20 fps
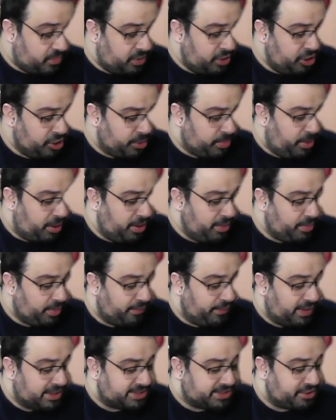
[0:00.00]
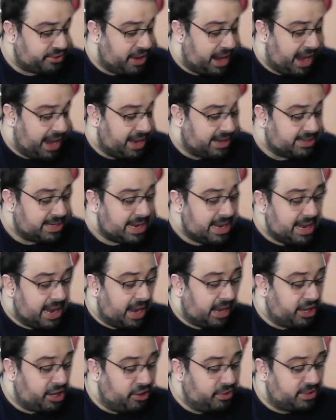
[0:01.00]
Your opponent reveals their hand,
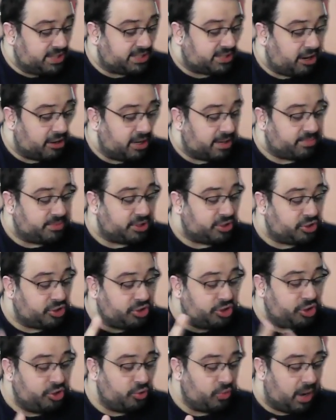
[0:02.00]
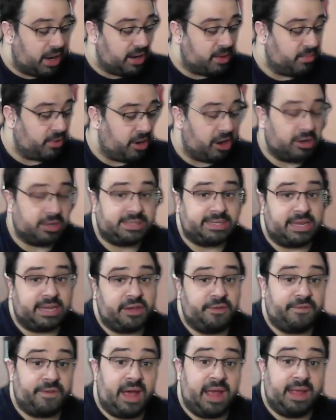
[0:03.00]
and you discard up to 2 item cards that
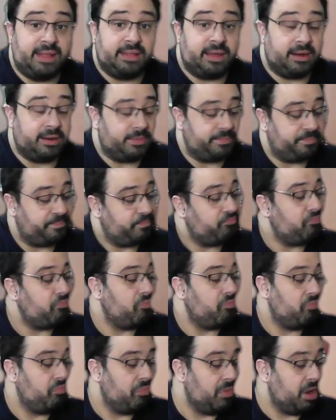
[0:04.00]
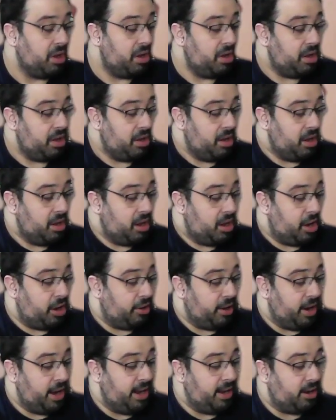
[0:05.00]
you find there. All
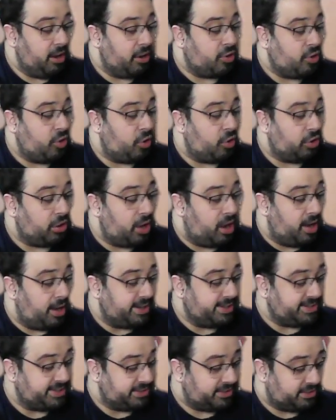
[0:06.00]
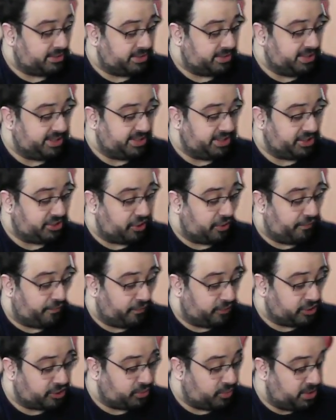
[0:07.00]
right. A Colossal. This is our
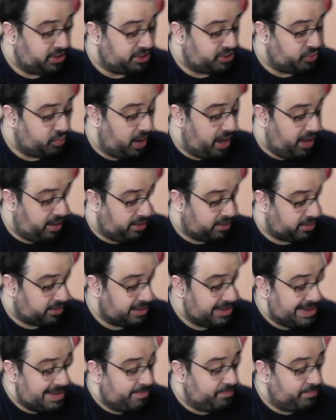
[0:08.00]
first one as well.